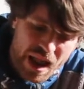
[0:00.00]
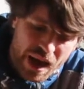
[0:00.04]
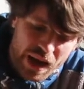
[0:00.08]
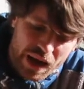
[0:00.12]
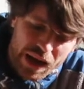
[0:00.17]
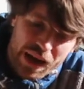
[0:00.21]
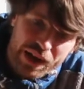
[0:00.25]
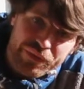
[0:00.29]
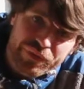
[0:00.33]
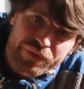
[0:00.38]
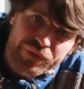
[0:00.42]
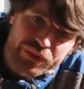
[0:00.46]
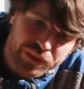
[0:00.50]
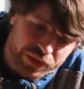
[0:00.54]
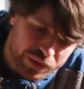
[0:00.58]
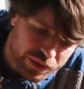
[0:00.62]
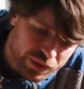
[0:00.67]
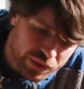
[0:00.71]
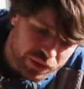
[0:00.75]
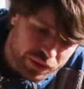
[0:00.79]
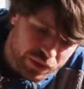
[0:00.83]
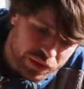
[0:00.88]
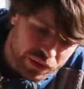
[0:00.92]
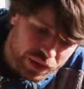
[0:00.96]

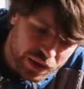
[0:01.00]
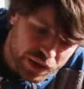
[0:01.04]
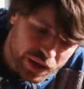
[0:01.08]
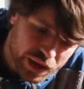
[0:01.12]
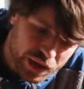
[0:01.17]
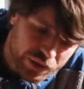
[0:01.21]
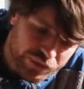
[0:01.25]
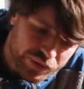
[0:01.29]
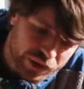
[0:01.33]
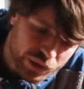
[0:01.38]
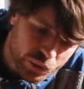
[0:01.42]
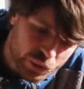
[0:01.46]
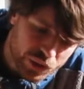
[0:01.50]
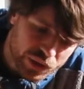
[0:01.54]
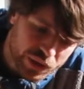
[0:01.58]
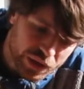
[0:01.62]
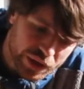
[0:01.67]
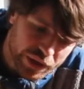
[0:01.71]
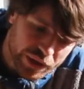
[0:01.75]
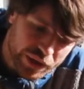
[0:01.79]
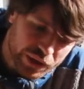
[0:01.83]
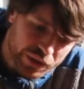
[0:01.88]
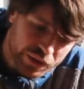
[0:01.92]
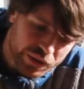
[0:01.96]
left after you
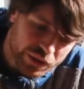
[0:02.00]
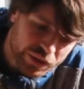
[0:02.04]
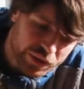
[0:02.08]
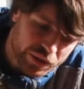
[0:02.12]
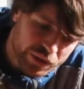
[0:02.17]
tie